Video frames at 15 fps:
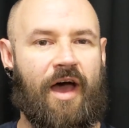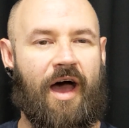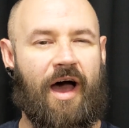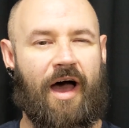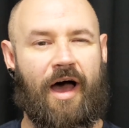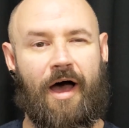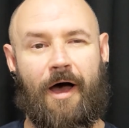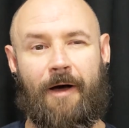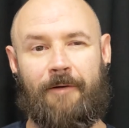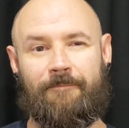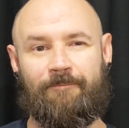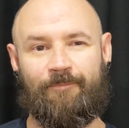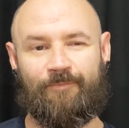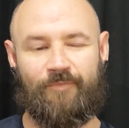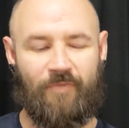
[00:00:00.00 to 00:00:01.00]

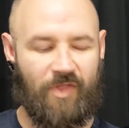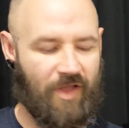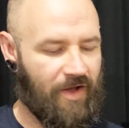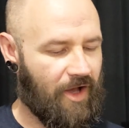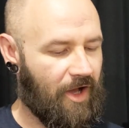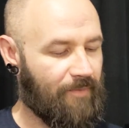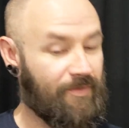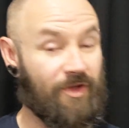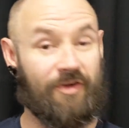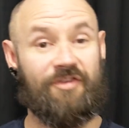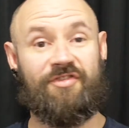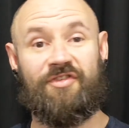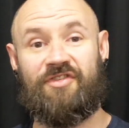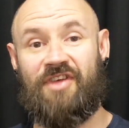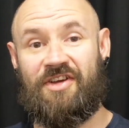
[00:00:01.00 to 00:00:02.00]
I'll be
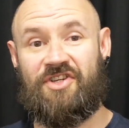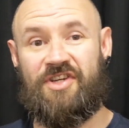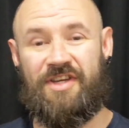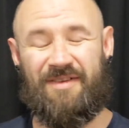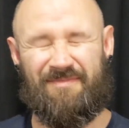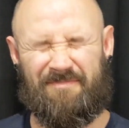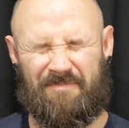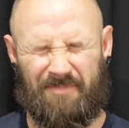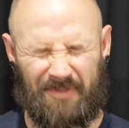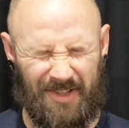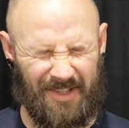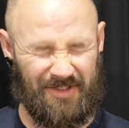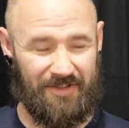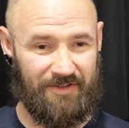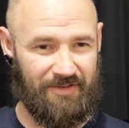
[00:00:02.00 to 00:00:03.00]
honest, I was actually
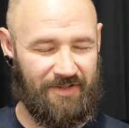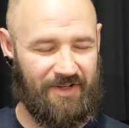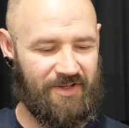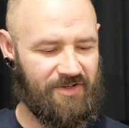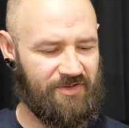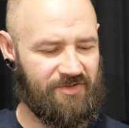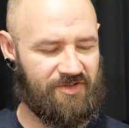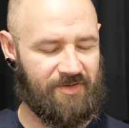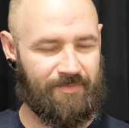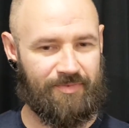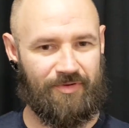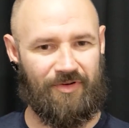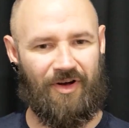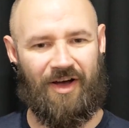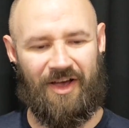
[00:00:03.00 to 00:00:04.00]
pleasantly
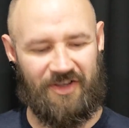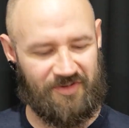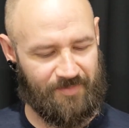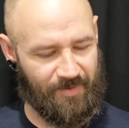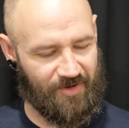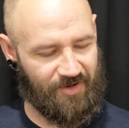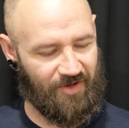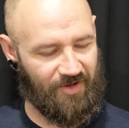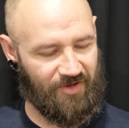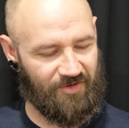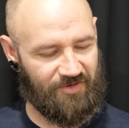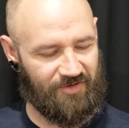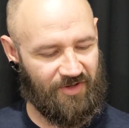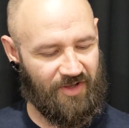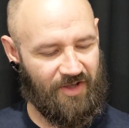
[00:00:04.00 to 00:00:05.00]
surprised
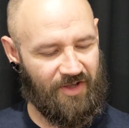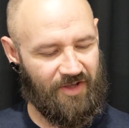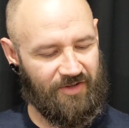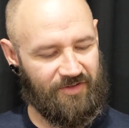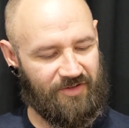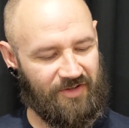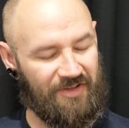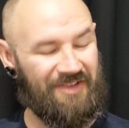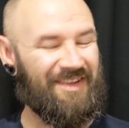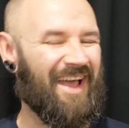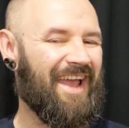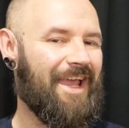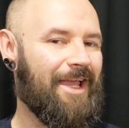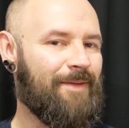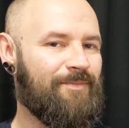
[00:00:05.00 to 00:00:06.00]
because the
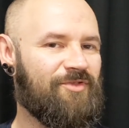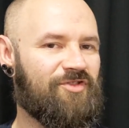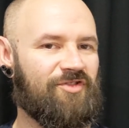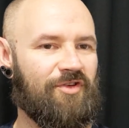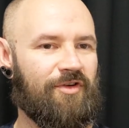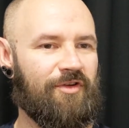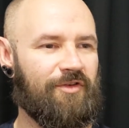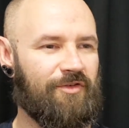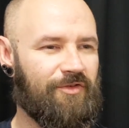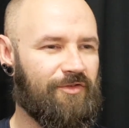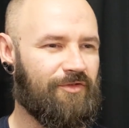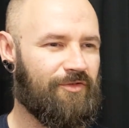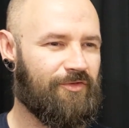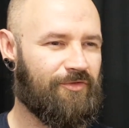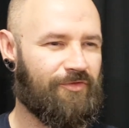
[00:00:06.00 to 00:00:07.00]
name sort
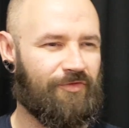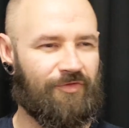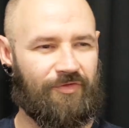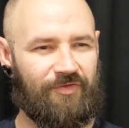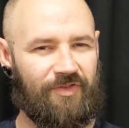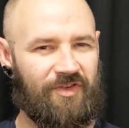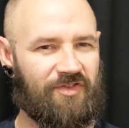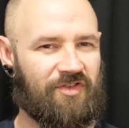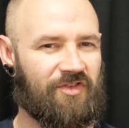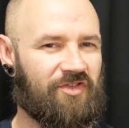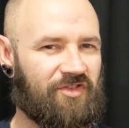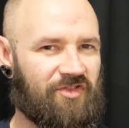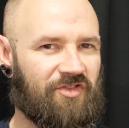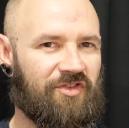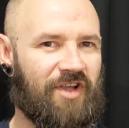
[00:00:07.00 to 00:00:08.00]
of is a
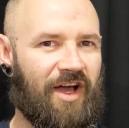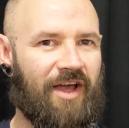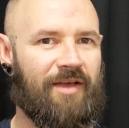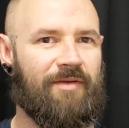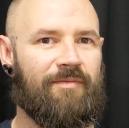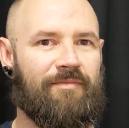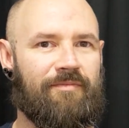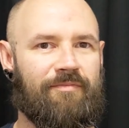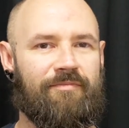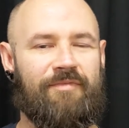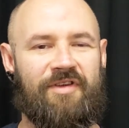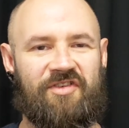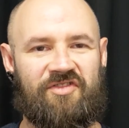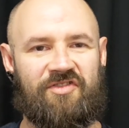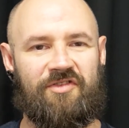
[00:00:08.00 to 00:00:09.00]
slight
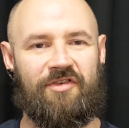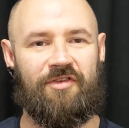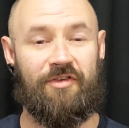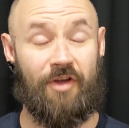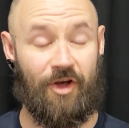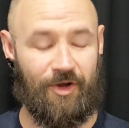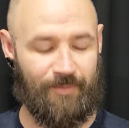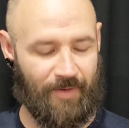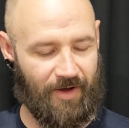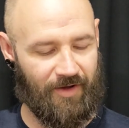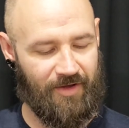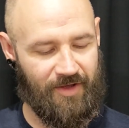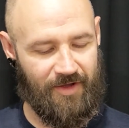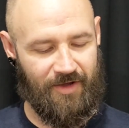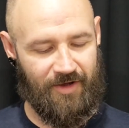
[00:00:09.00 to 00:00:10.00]
misnomer.
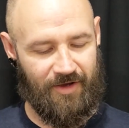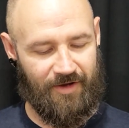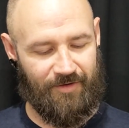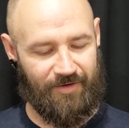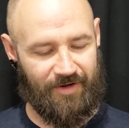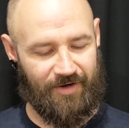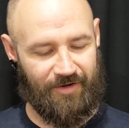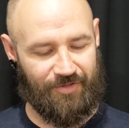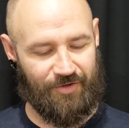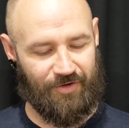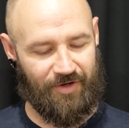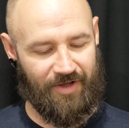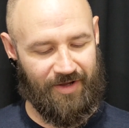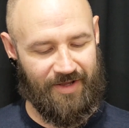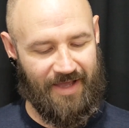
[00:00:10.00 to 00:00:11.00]
I mean, I
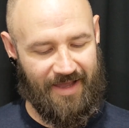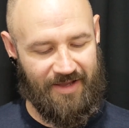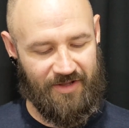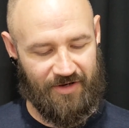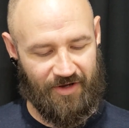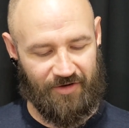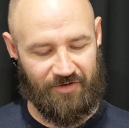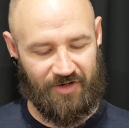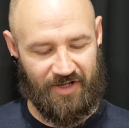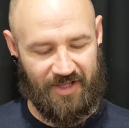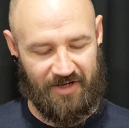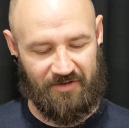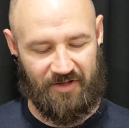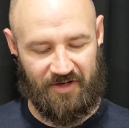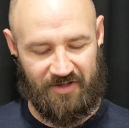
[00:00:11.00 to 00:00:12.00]
thought, okay, you know, I'm going to
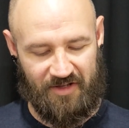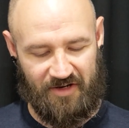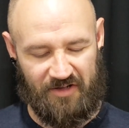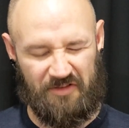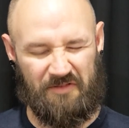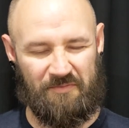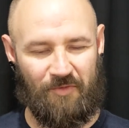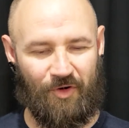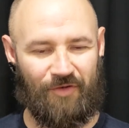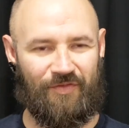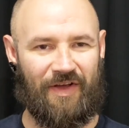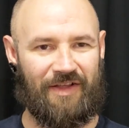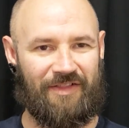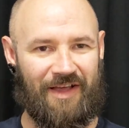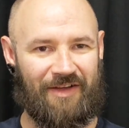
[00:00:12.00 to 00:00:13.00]
get like, you know, more of
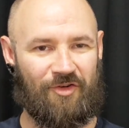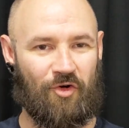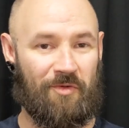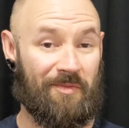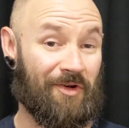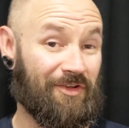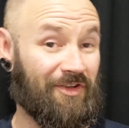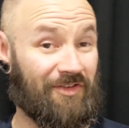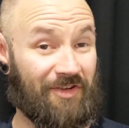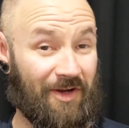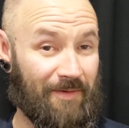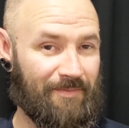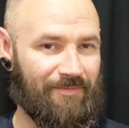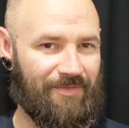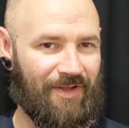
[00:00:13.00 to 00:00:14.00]
like that gourmandy
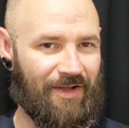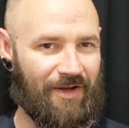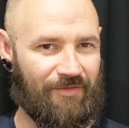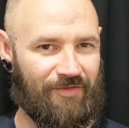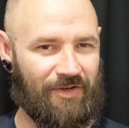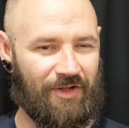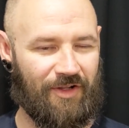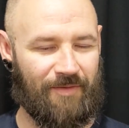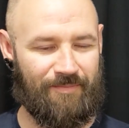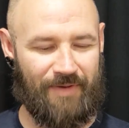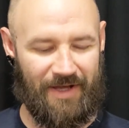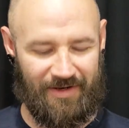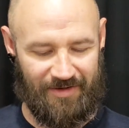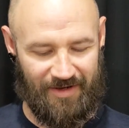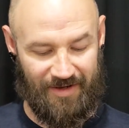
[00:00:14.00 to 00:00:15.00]
type, you know, vanilla,
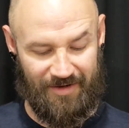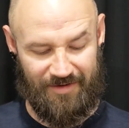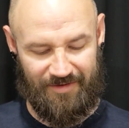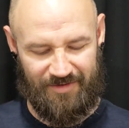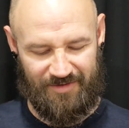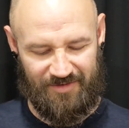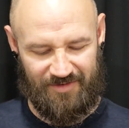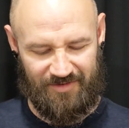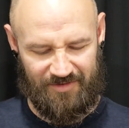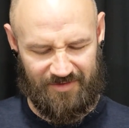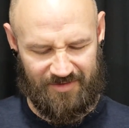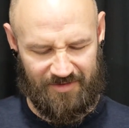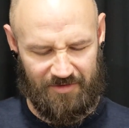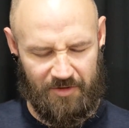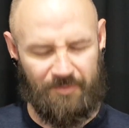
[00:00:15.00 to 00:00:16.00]
but no,
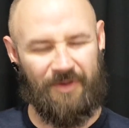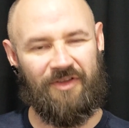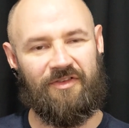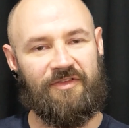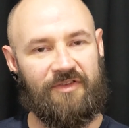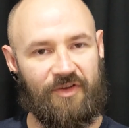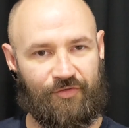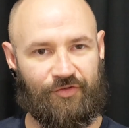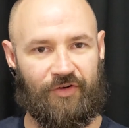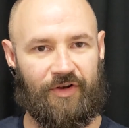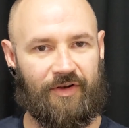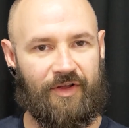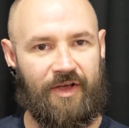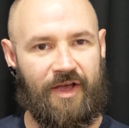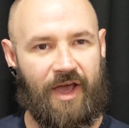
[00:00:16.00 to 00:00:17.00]
it's a little bit
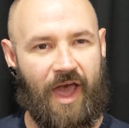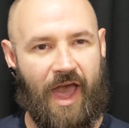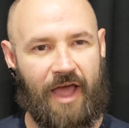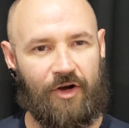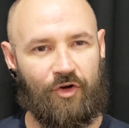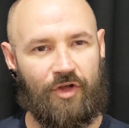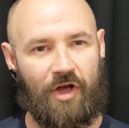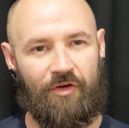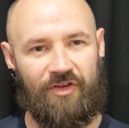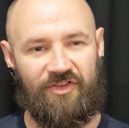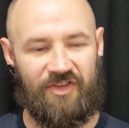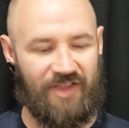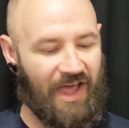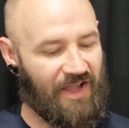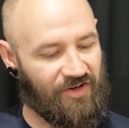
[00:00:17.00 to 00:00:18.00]
different. And I'll go
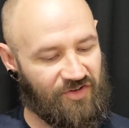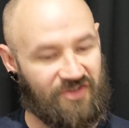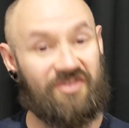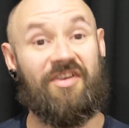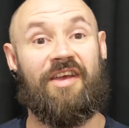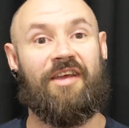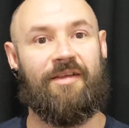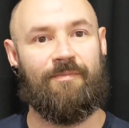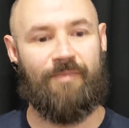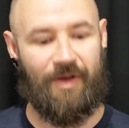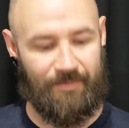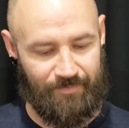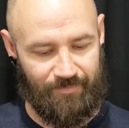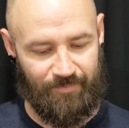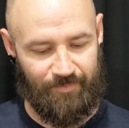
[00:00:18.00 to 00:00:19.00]
into that in a second,
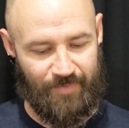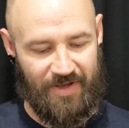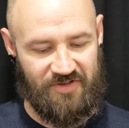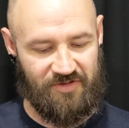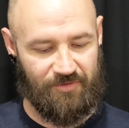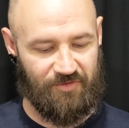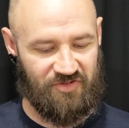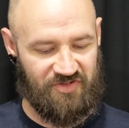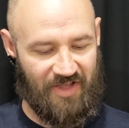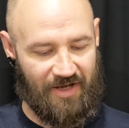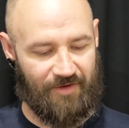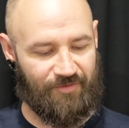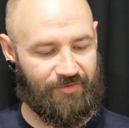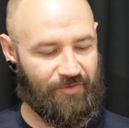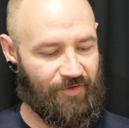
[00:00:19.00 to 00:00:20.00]
but basically we'll start
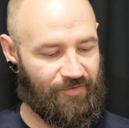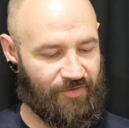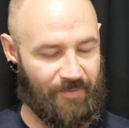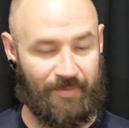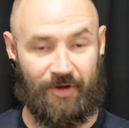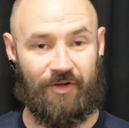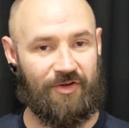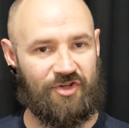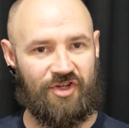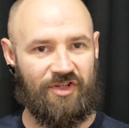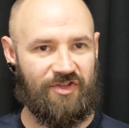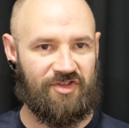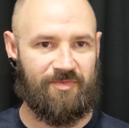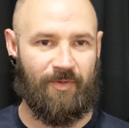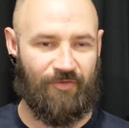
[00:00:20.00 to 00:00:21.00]
off with the bottle. I
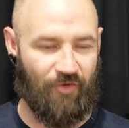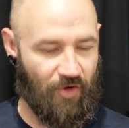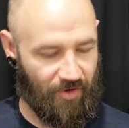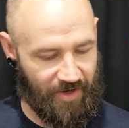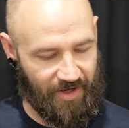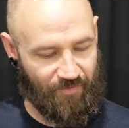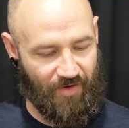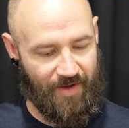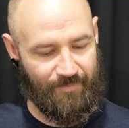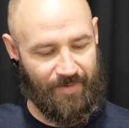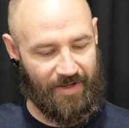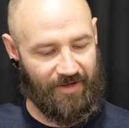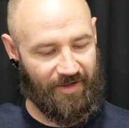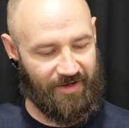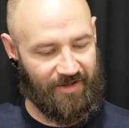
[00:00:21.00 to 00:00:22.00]
showed this before anyway,
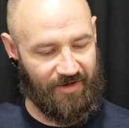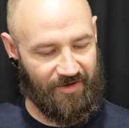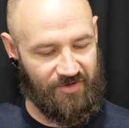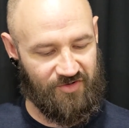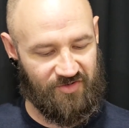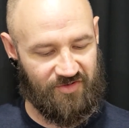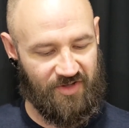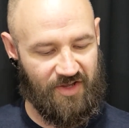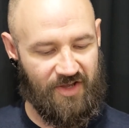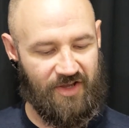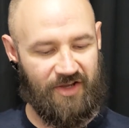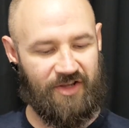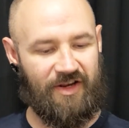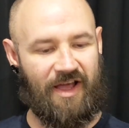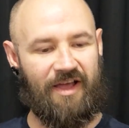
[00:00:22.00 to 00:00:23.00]
but like, you know, just,
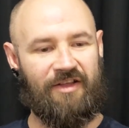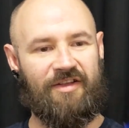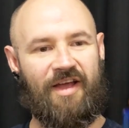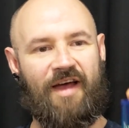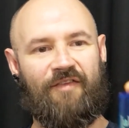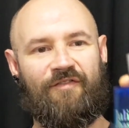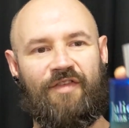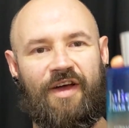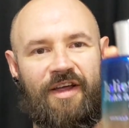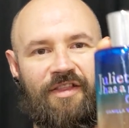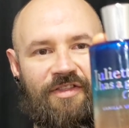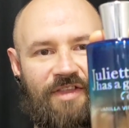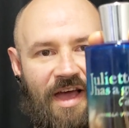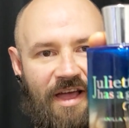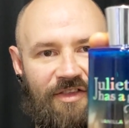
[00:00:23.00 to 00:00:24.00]
you know, you have
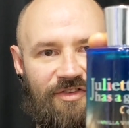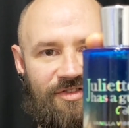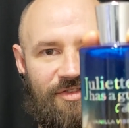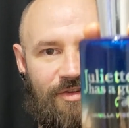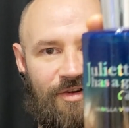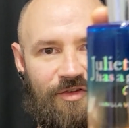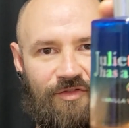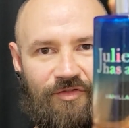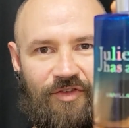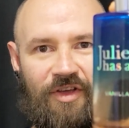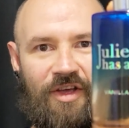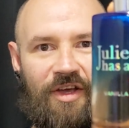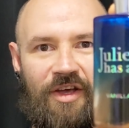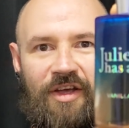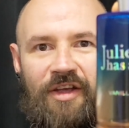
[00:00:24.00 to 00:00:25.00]
like that sort of,
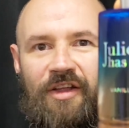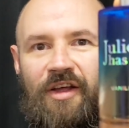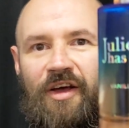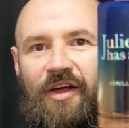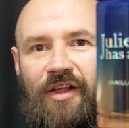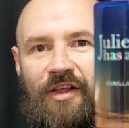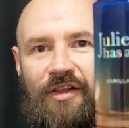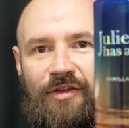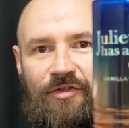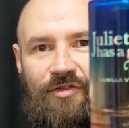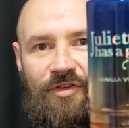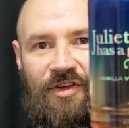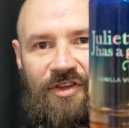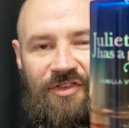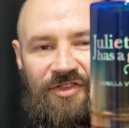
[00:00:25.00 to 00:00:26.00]
you know, look
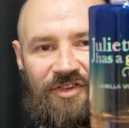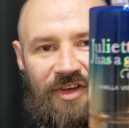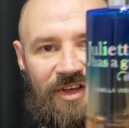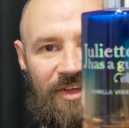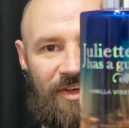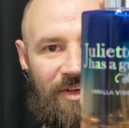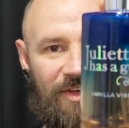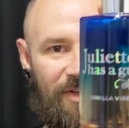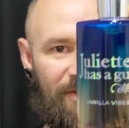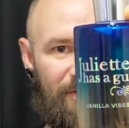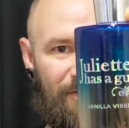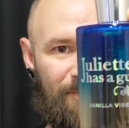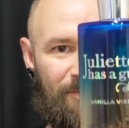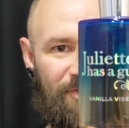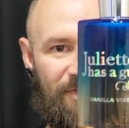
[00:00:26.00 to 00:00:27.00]
to it, it's like a,
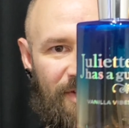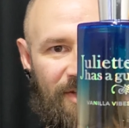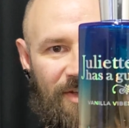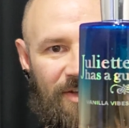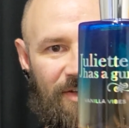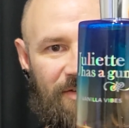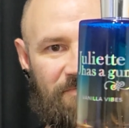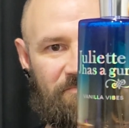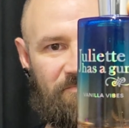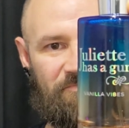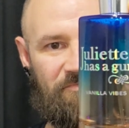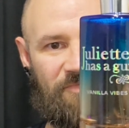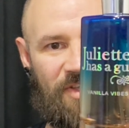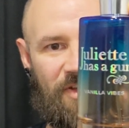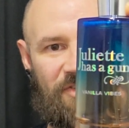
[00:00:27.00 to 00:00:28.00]
almost like a,
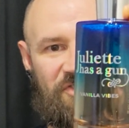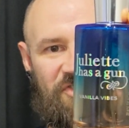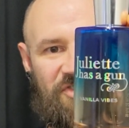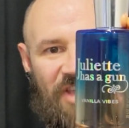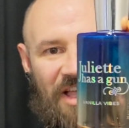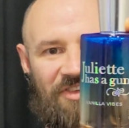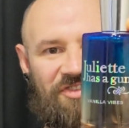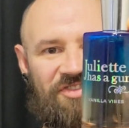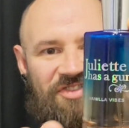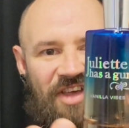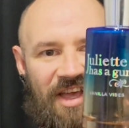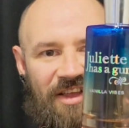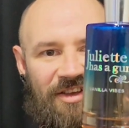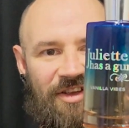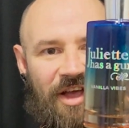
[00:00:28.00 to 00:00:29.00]
you know,
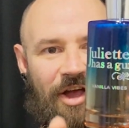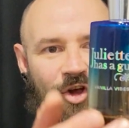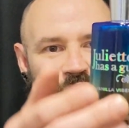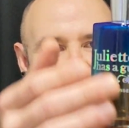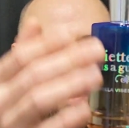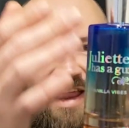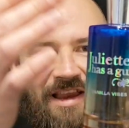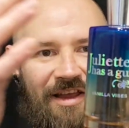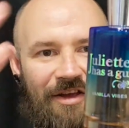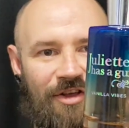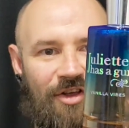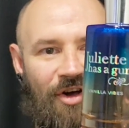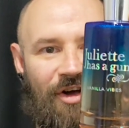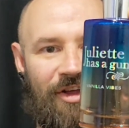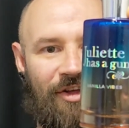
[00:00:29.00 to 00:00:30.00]
sunset, you know,
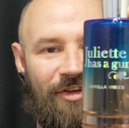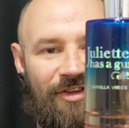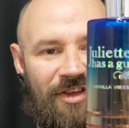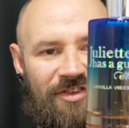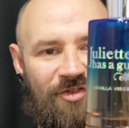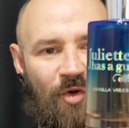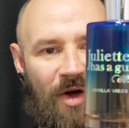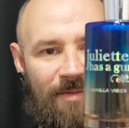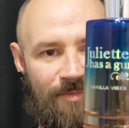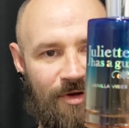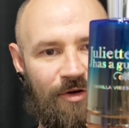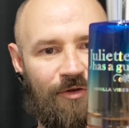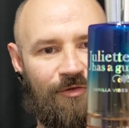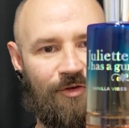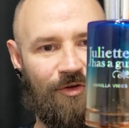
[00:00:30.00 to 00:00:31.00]
gradient going on there. It's quite
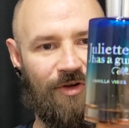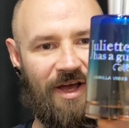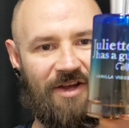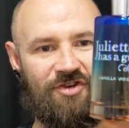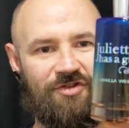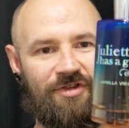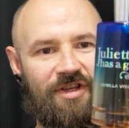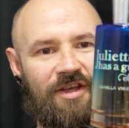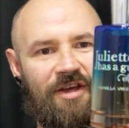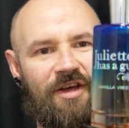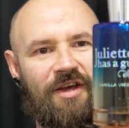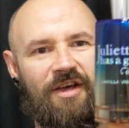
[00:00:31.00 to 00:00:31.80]
beautiful actually.